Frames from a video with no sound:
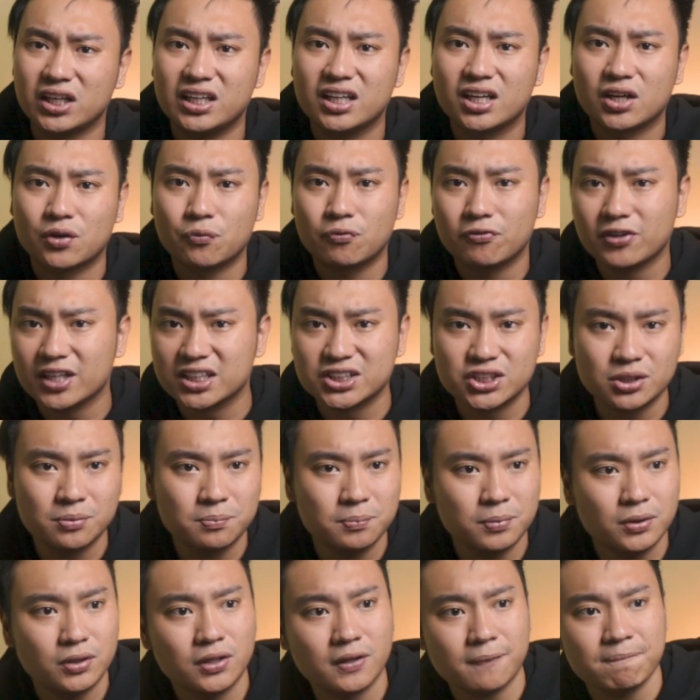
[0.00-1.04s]
reading a fiction
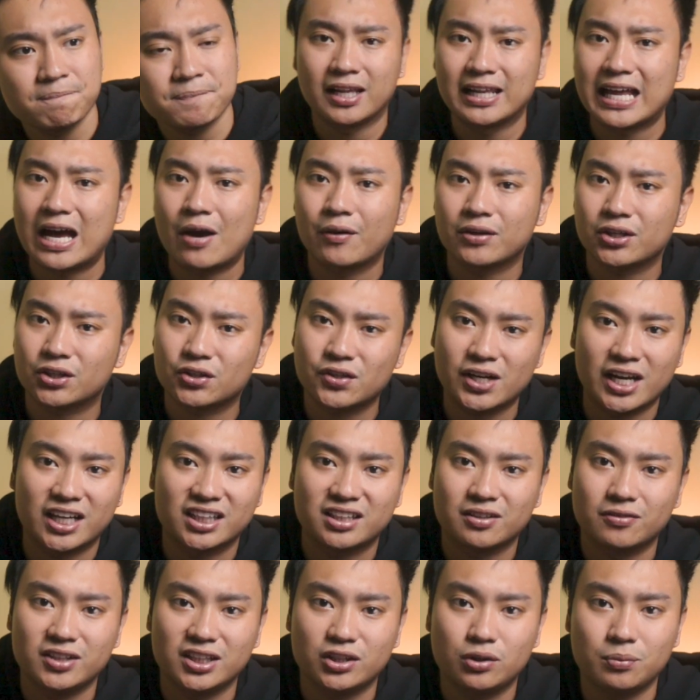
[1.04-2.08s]
book, allowing your
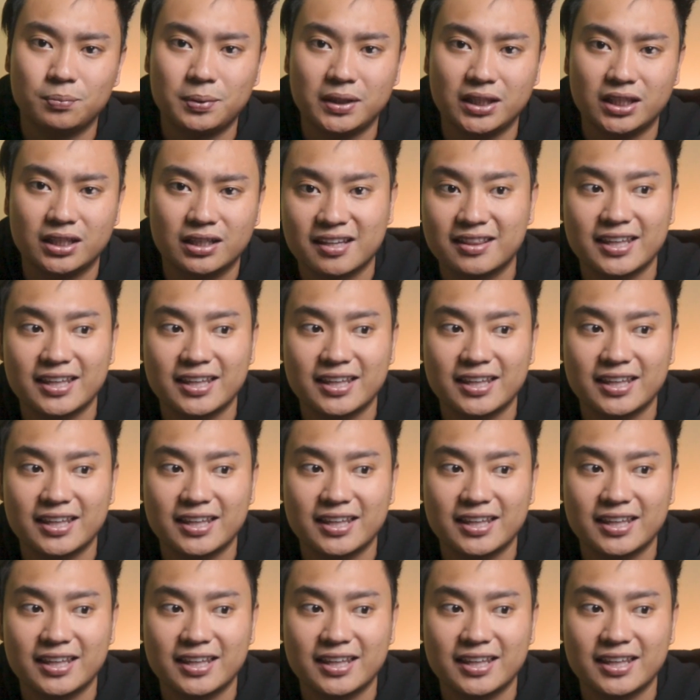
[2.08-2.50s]
creativity to be